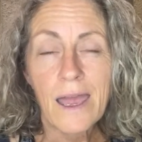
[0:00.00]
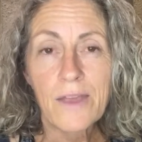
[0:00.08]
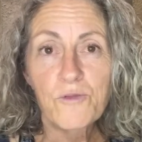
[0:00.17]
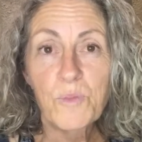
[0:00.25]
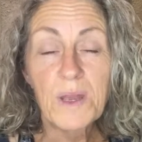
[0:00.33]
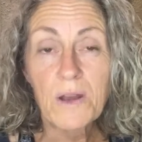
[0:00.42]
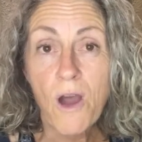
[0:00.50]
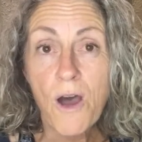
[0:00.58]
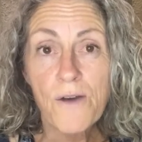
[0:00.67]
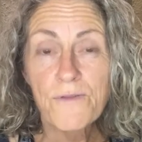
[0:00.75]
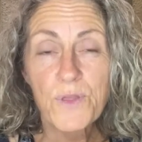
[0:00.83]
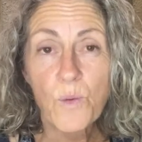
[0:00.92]
been
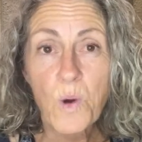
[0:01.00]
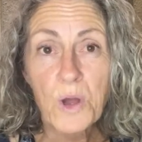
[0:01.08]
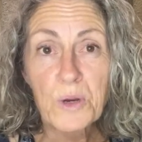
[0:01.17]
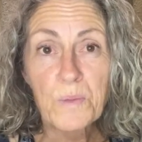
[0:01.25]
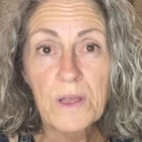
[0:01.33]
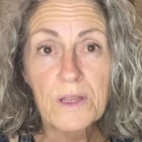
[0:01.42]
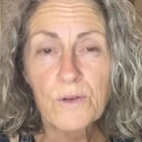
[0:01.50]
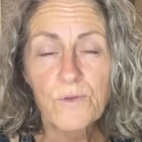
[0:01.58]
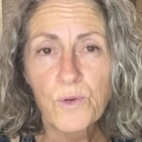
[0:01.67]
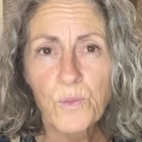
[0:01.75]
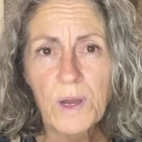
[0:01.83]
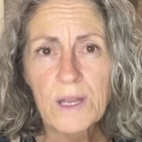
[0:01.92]
off the watermelon
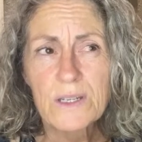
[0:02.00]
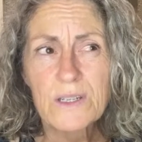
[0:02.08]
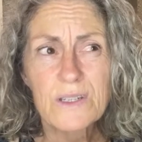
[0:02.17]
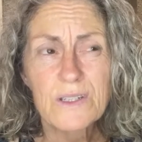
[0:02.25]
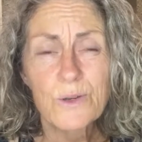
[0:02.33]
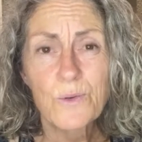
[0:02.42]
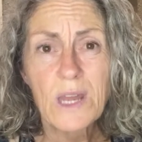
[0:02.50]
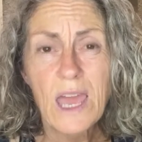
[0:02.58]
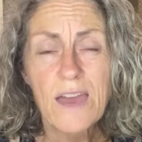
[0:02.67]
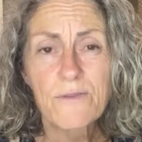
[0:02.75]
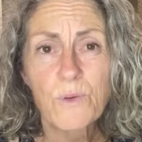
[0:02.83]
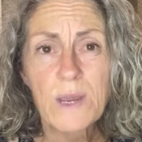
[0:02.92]
for
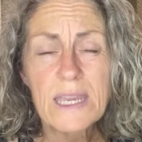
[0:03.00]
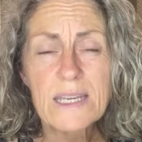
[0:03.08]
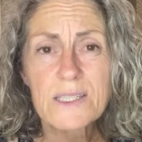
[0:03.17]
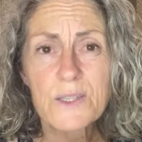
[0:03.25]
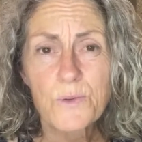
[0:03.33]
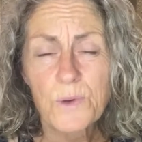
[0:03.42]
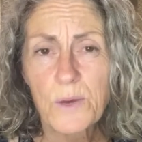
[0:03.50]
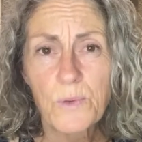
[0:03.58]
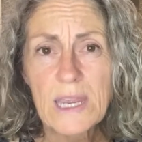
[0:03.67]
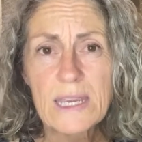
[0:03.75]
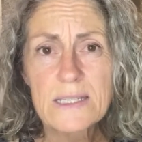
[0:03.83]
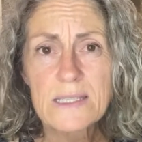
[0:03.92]
2.5 weeks, 3
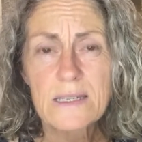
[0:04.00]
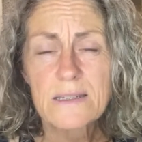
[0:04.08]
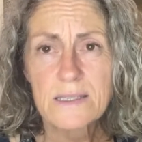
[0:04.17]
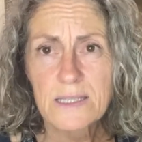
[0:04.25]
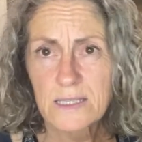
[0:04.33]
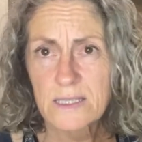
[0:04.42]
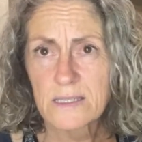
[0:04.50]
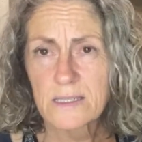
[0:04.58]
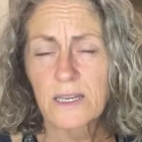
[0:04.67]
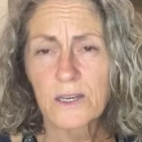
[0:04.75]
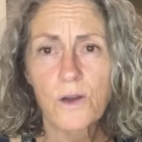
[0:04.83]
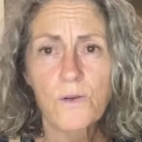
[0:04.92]
weeks since,
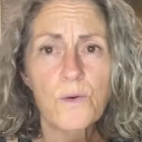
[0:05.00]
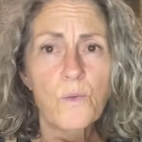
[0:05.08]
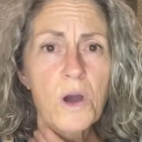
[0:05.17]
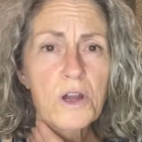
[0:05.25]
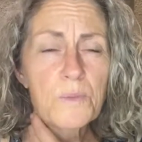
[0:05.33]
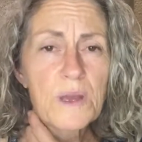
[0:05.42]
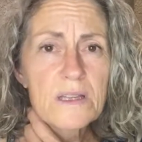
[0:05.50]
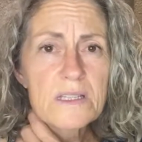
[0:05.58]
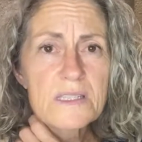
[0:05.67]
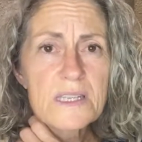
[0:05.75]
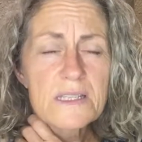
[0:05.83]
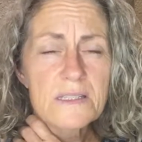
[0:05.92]
the watermelon
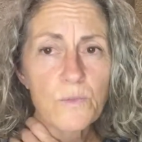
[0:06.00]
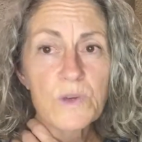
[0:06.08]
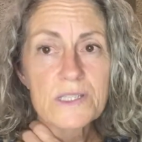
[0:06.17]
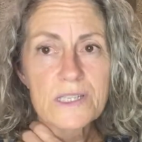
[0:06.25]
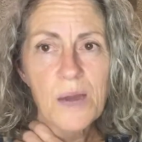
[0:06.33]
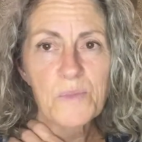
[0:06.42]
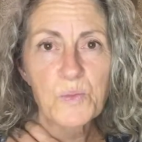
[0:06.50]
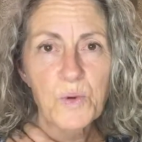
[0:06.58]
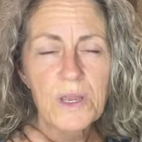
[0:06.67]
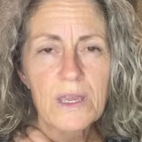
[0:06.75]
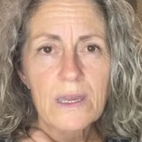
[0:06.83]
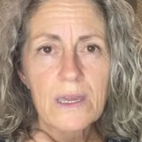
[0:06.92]
season. We stopped
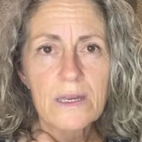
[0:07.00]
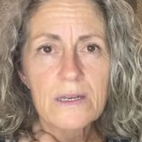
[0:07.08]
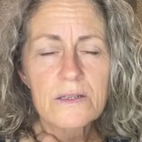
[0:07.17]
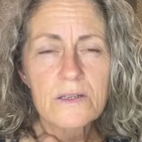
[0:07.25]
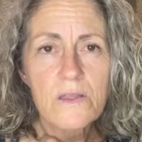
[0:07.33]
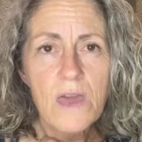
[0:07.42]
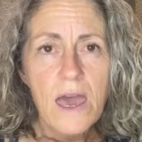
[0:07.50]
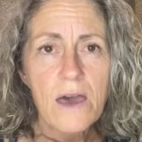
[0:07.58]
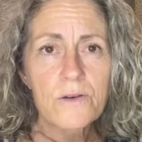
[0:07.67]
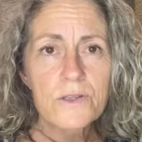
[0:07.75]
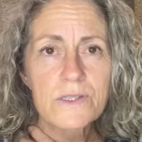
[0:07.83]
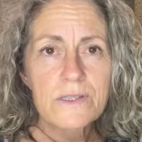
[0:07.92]
bringing it to the
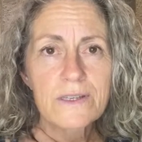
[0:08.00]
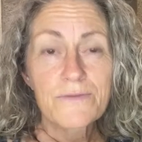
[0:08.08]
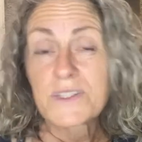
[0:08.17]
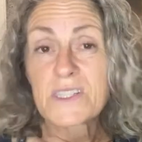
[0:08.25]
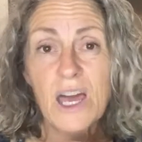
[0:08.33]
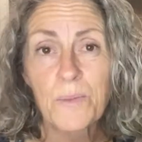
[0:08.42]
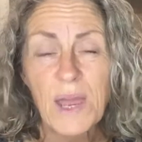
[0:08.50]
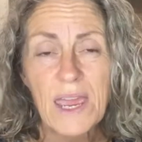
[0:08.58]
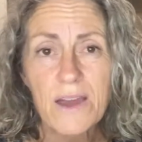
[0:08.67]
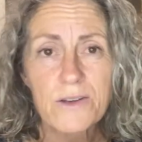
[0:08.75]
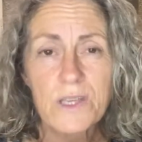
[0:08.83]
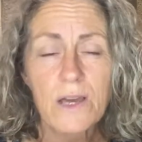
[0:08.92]
house. If it's not my
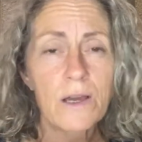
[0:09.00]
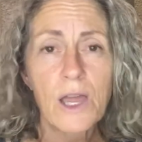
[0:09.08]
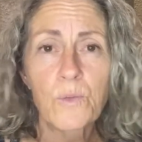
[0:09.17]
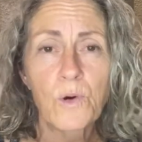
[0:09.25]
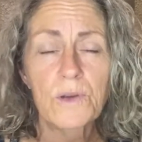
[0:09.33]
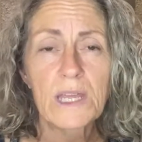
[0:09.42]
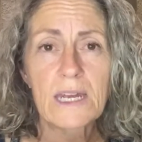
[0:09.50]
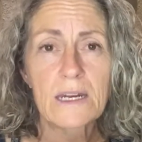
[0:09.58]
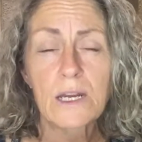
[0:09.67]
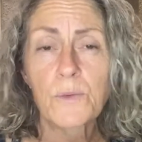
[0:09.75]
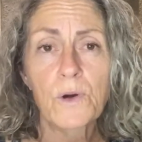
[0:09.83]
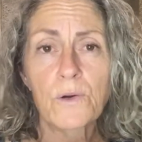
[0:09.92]
house, I won't eat it.
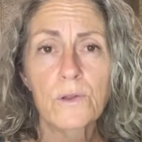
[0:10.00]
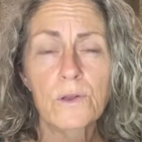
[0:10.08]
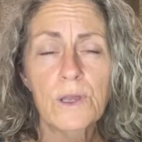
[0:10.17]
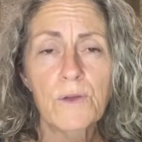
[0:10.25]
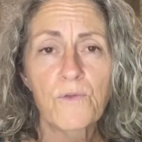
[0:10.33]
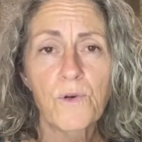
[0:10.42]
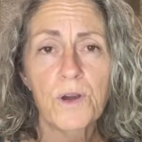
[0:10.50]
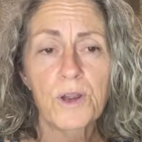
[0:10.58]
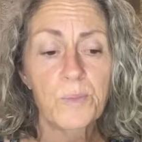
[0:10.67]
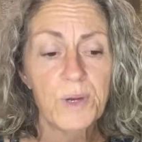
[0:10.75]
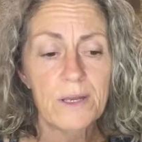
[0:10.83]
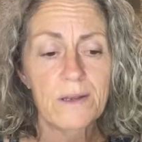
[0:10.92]
I won't go looking for it.
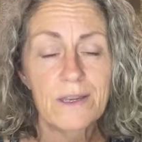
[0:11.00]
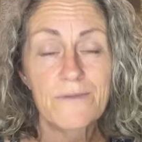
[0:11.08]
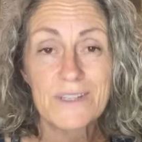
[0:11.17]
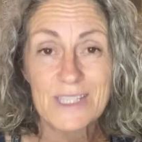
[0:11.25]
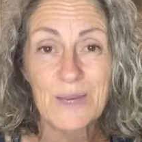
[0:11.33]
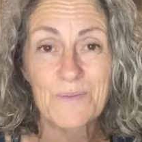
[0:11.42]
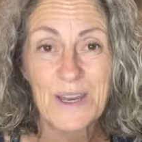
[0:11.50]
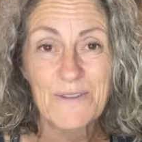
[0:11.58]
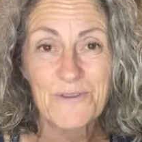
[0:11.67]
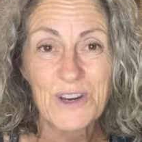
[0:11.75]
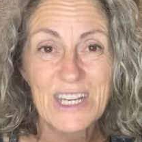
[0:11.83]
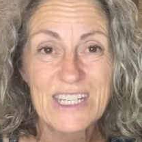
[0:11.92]
But if it's in my
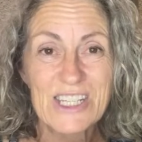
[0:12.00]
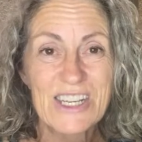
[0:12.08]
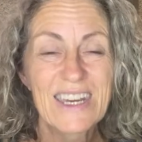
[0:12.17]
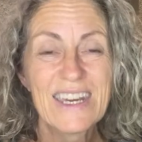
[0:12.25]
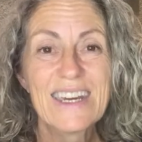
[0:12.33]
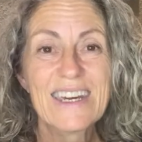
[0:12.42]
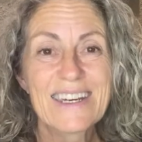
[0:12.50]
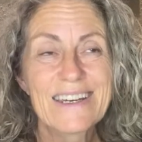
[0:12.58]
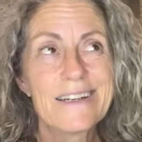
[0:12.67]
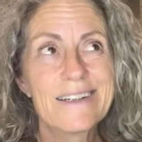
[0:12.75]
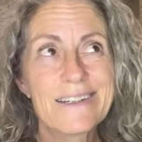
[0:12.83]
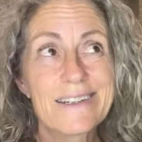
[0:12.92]
fridge,
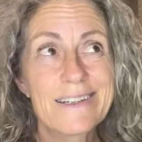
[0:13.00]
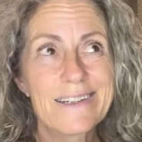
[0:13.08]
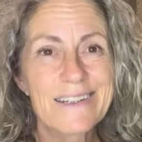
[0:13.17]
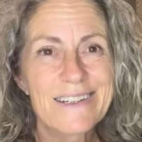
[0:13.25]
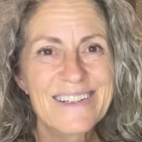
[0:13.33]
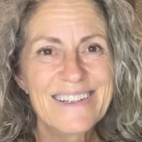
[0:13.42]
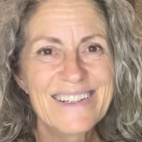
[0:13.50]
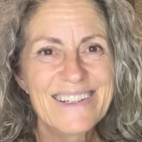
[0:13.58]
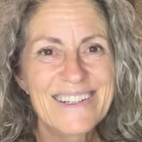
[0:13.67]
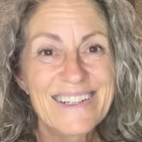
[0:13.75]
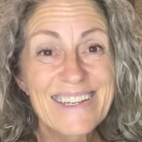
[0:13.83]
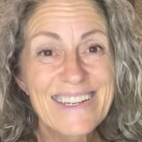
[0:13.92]

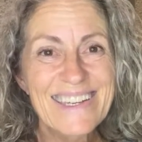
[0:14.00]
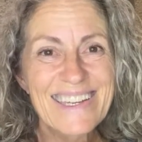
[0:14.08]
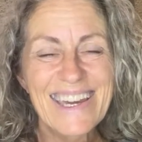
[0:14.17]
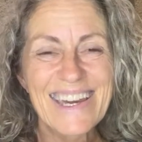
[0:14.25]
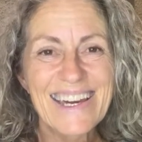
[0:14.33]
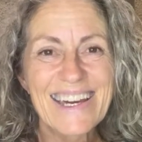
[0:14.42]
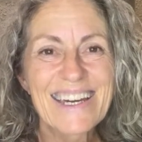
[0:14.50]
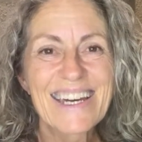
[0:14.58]
yeah.